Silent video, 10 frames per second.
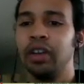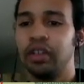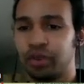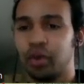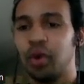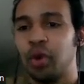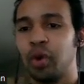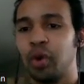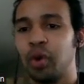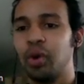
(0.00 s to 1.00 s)

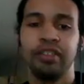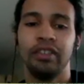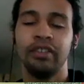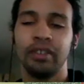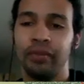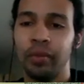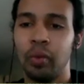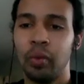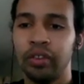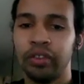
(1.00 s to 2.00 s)
historical analyses of the
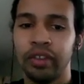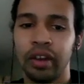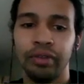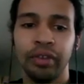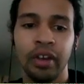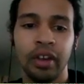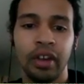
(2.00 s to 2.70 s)
war itself.